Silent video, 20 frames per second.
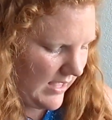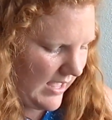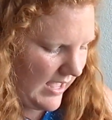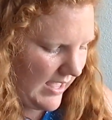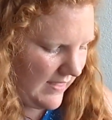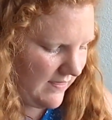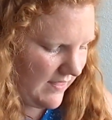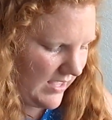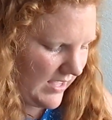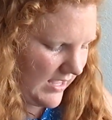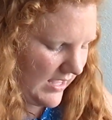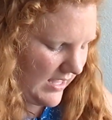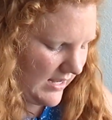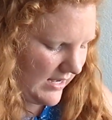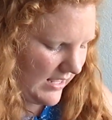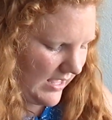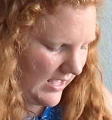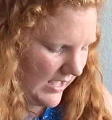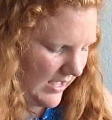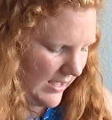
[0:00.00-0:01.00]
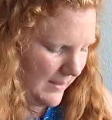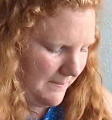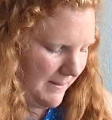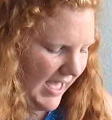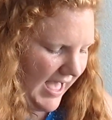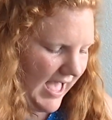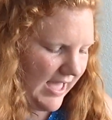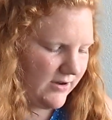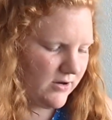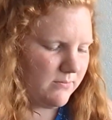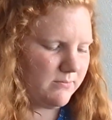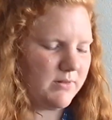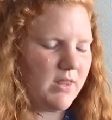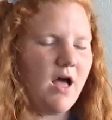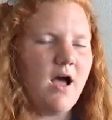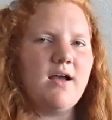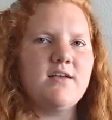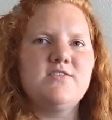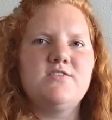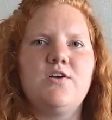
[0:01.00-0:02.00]
And then pattern
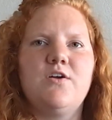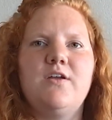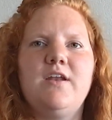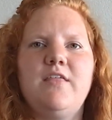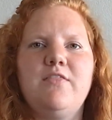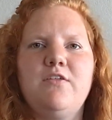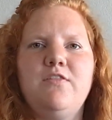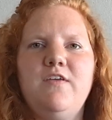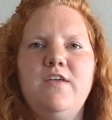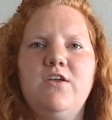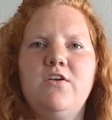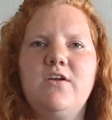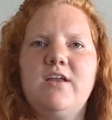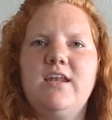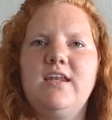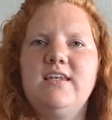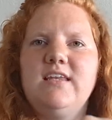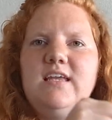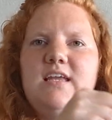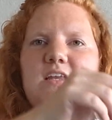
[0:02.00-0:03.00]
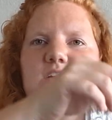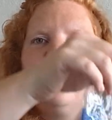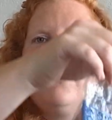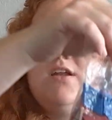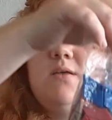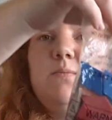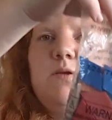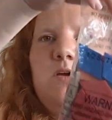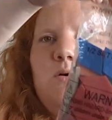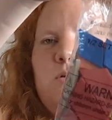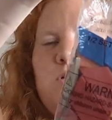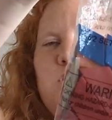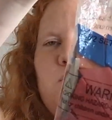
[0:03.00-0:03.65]
blocks are another thing you're going to need. You're going to be going